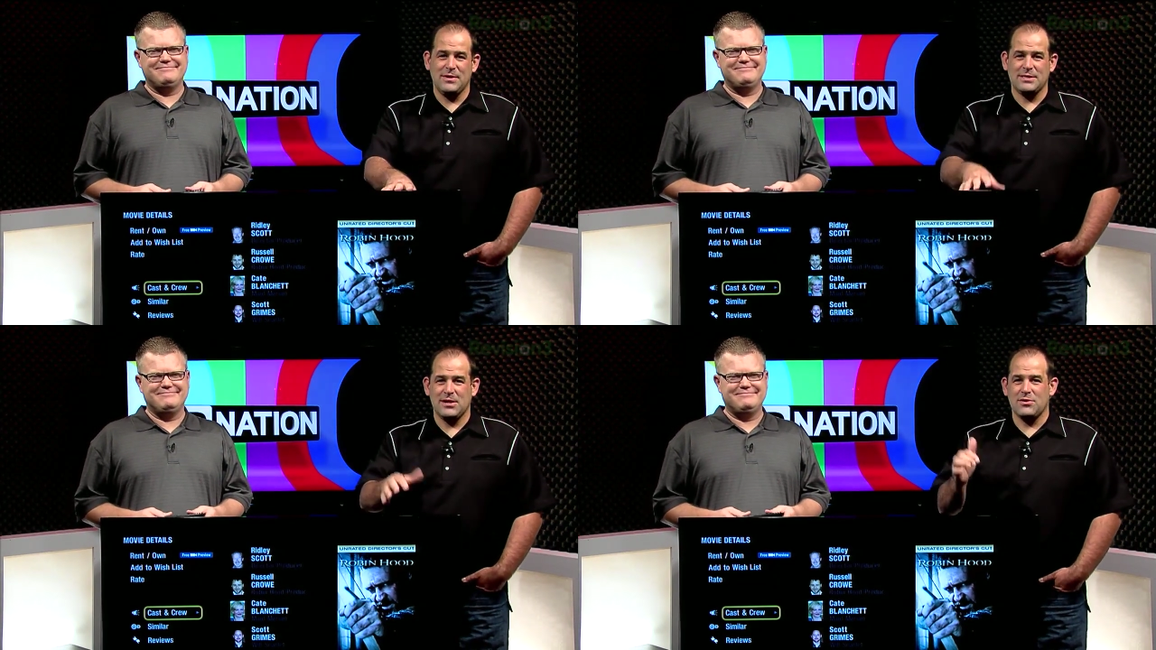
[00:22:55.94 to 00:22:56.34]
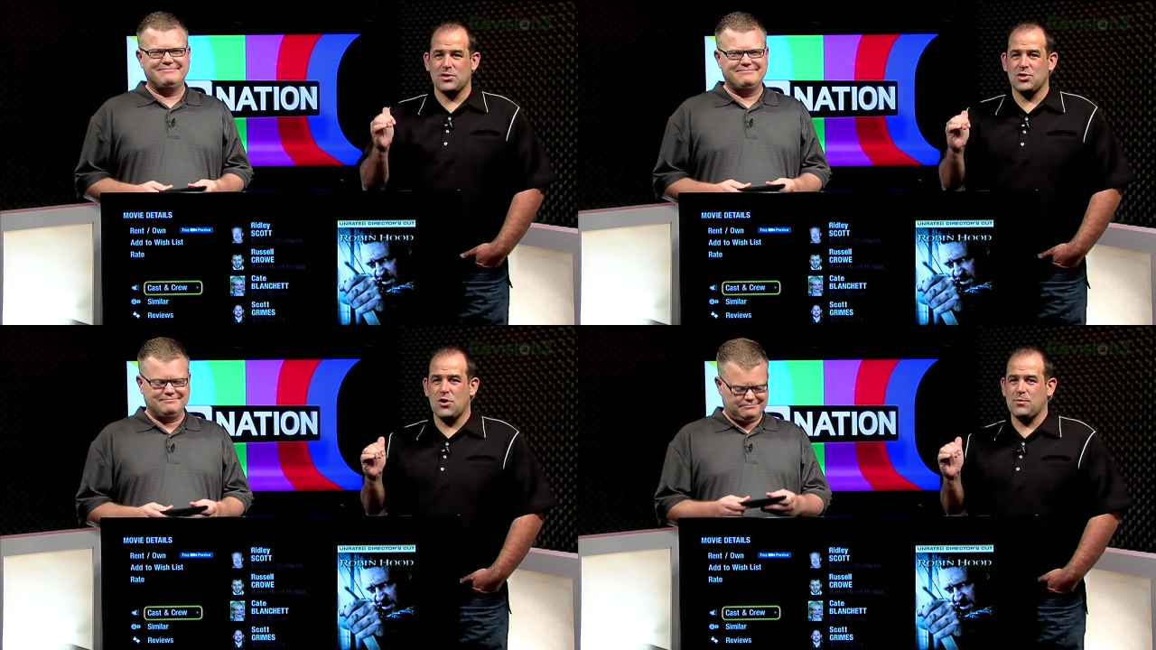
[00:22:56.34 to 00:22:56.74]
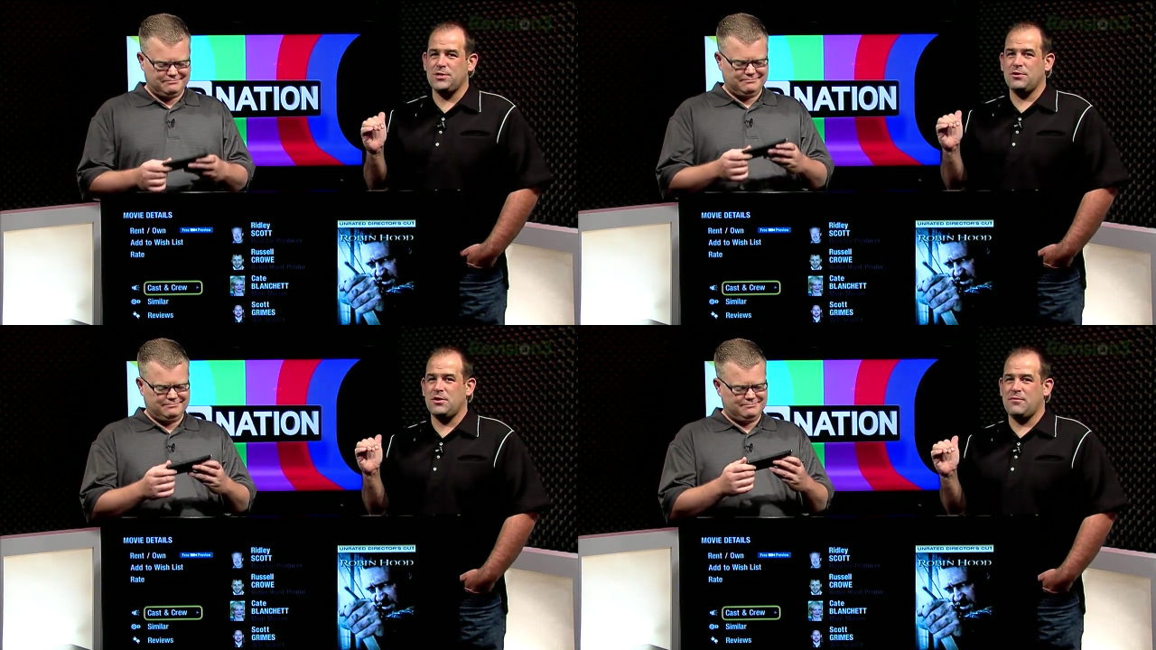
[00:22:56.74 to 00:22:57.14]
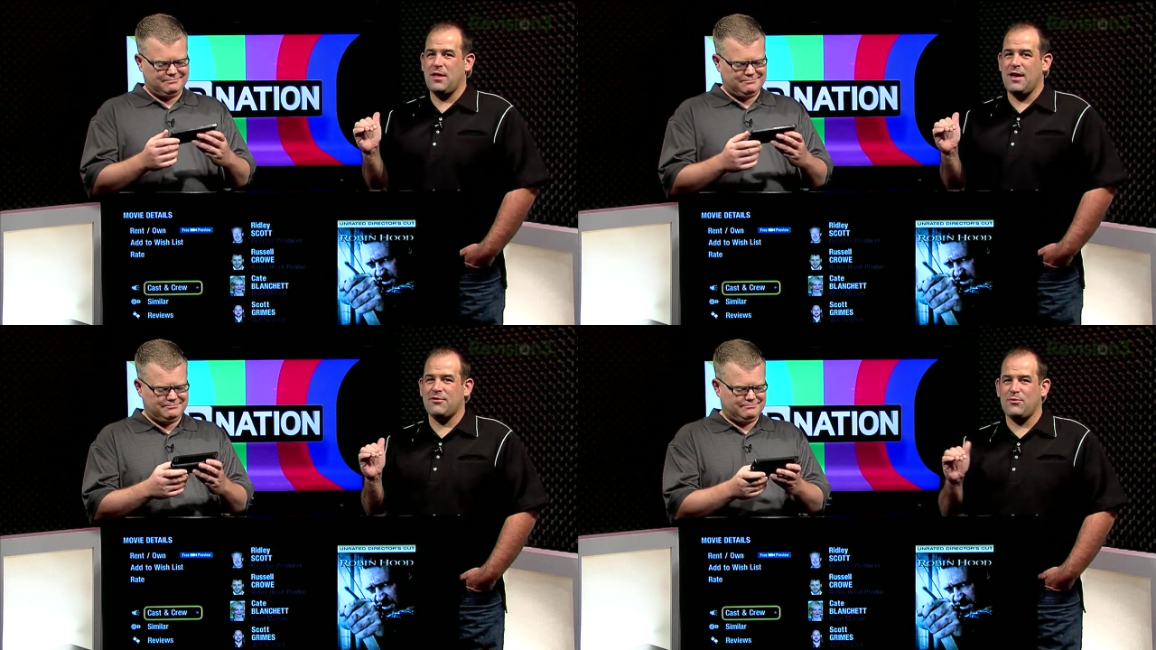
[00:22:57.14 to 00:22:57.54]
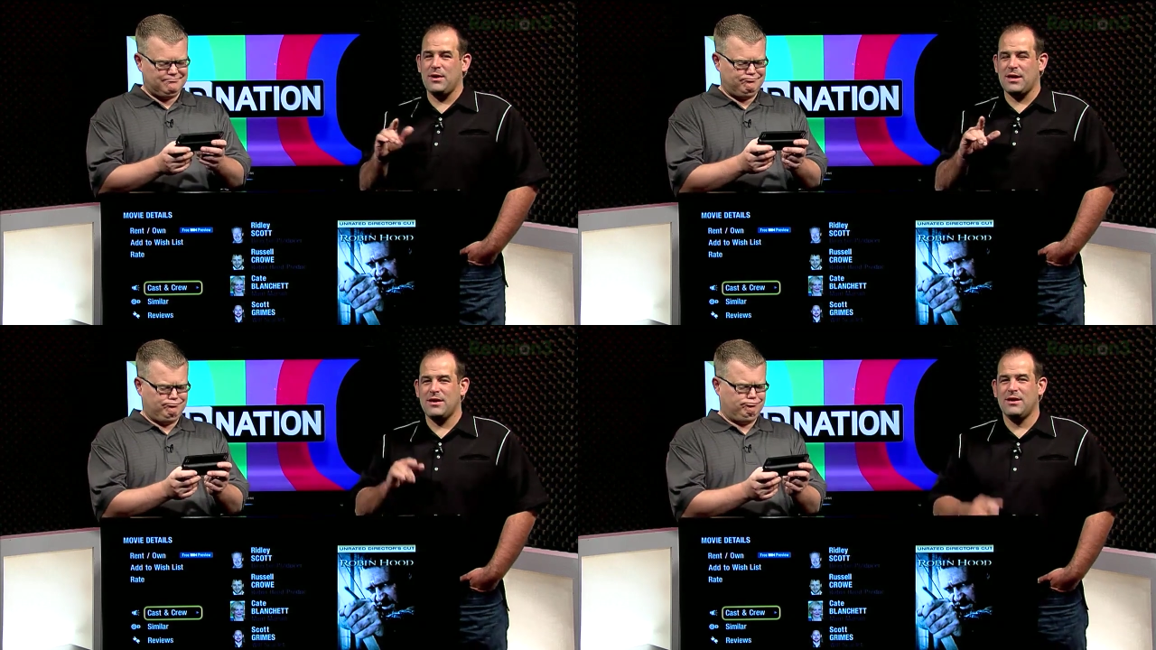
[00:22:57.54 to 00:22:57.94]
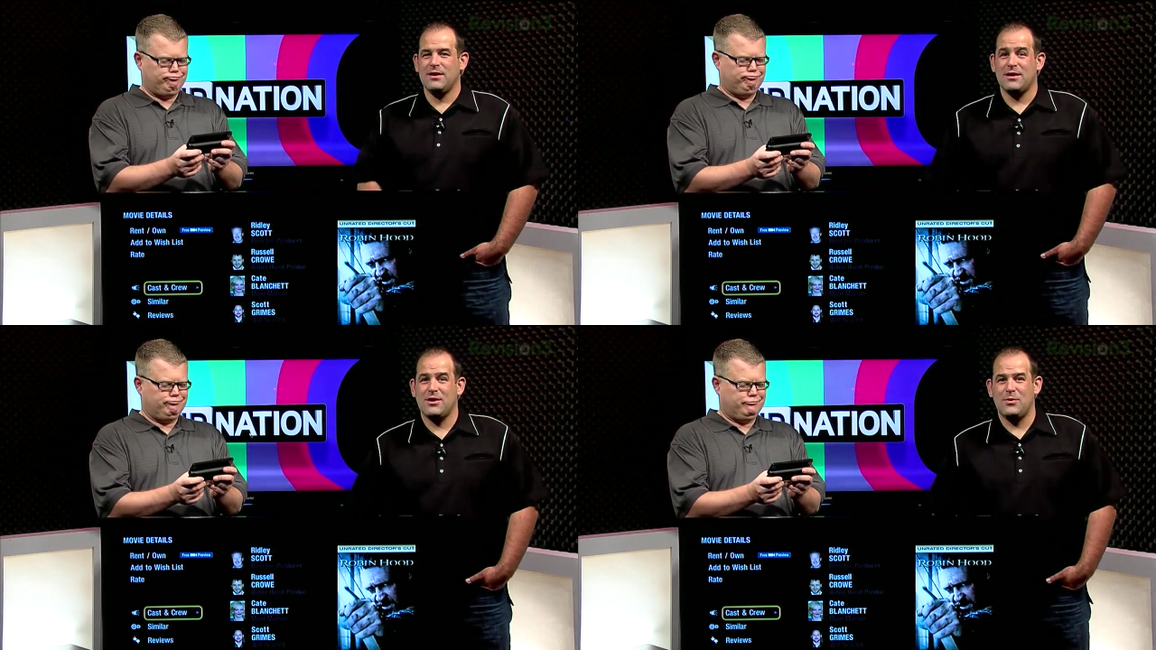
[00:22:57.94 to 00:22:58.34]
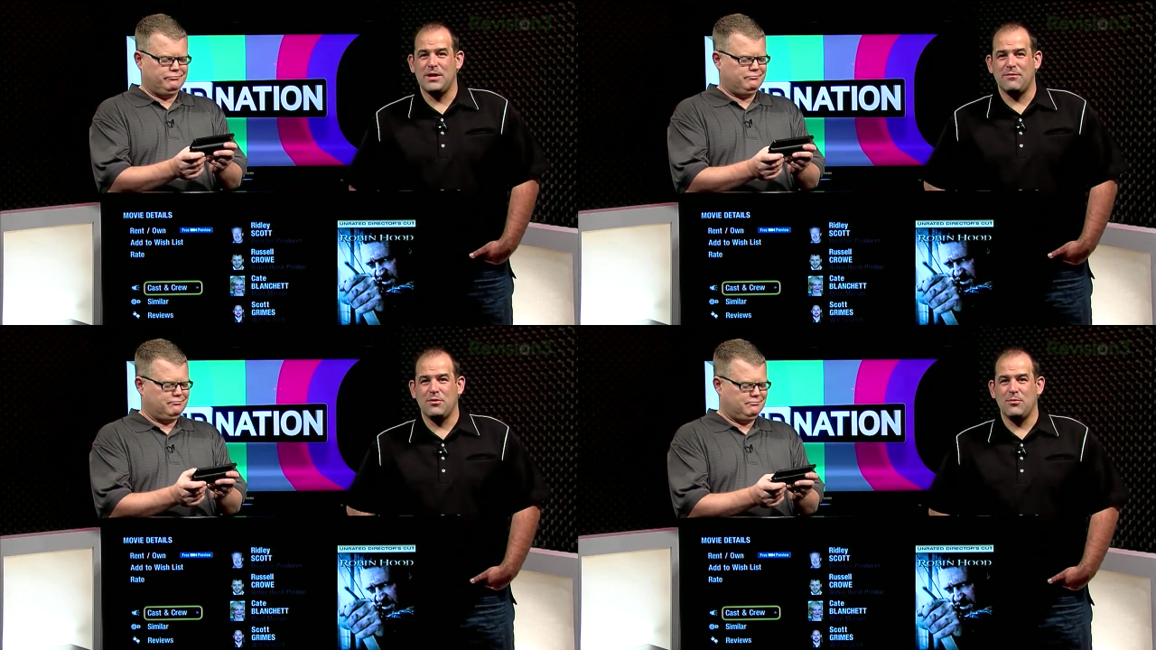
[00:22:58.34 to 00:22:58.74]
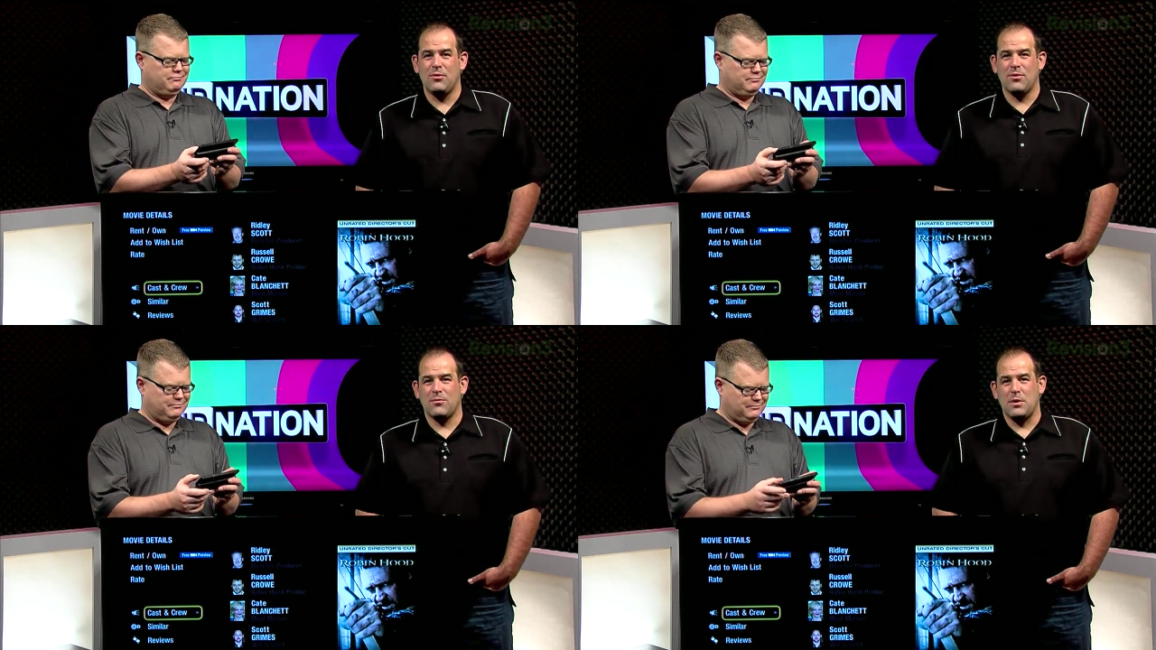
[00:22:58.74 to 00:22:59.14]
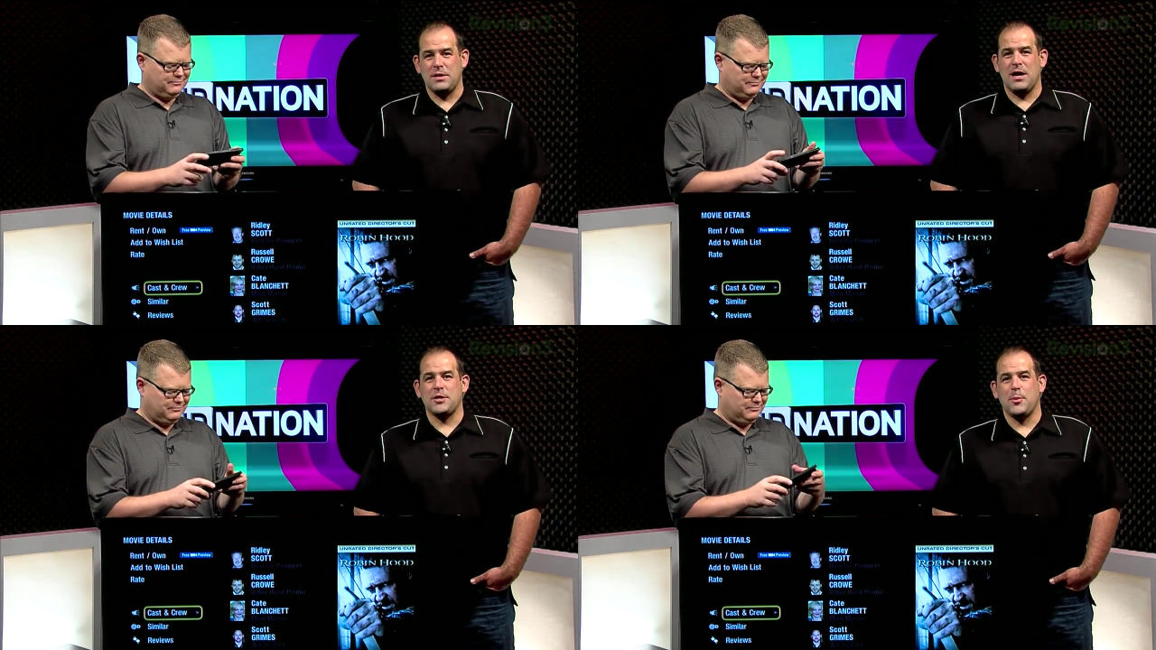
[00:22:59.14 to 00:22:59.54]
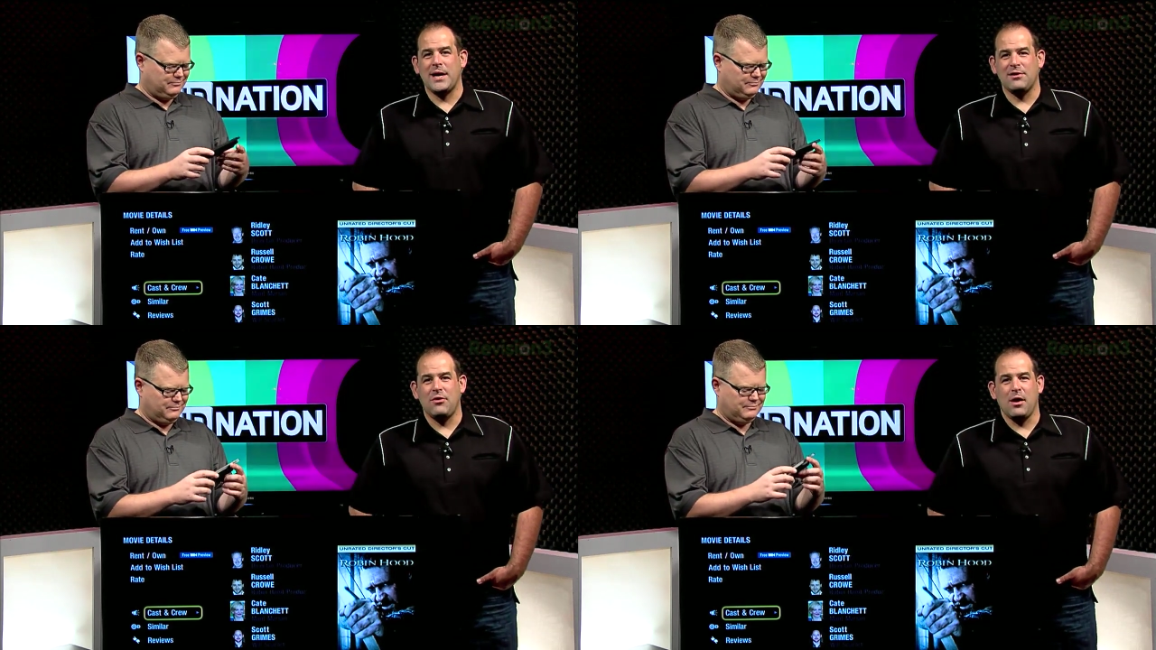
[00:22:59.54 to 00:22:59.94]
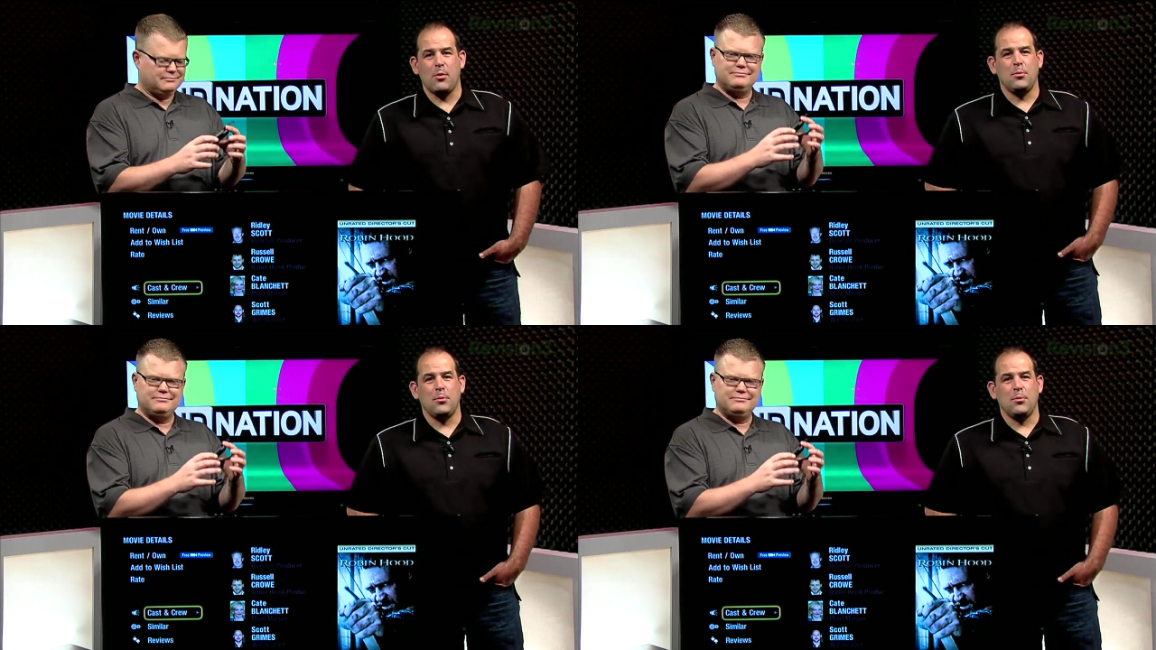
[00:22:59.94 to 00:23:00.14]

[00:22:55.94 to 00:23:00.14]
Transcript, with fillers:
Speaker 1: the Vizio, the Sharp we showed off last week, quite a few more. Right now, though, we got to take a